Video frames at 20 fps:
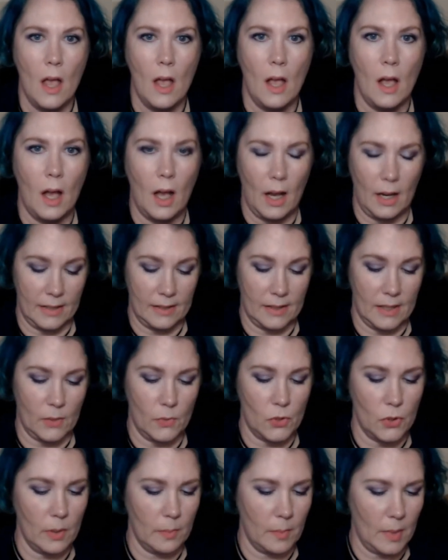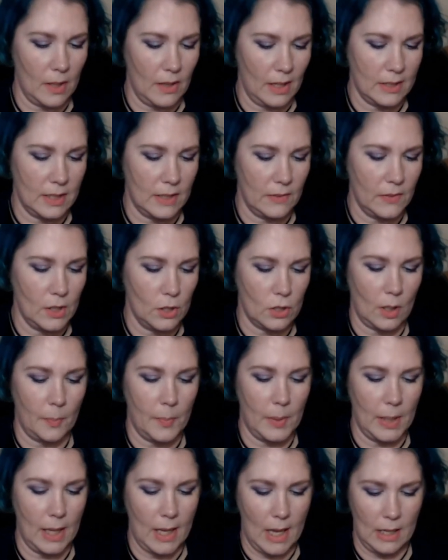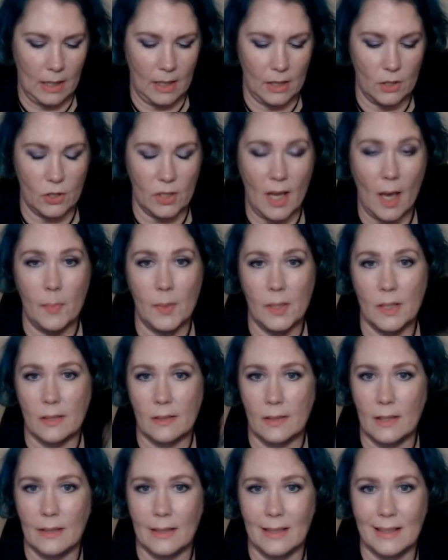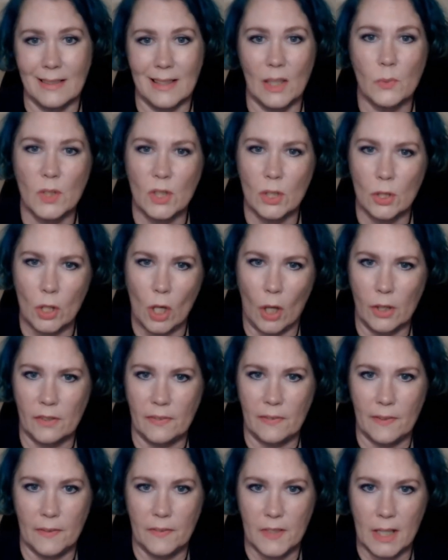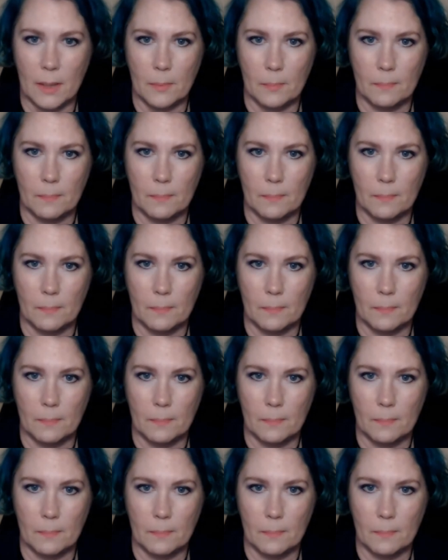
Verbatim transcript: because I was doing my Thanksgiving shopping, and I just happened to see this. It was $1.50.